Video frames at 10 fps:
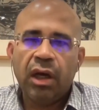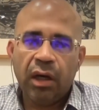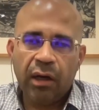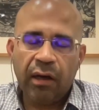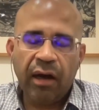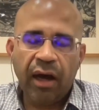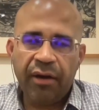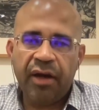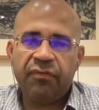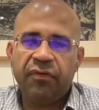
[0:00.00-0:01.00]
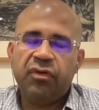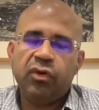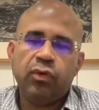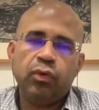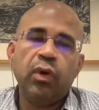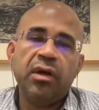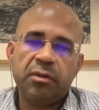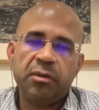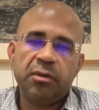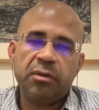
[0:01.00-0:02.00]
150 to
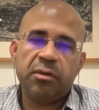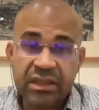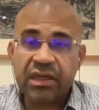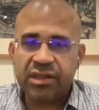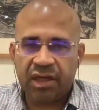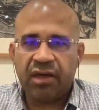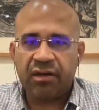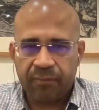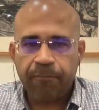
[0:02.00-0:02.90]
200% CAGR.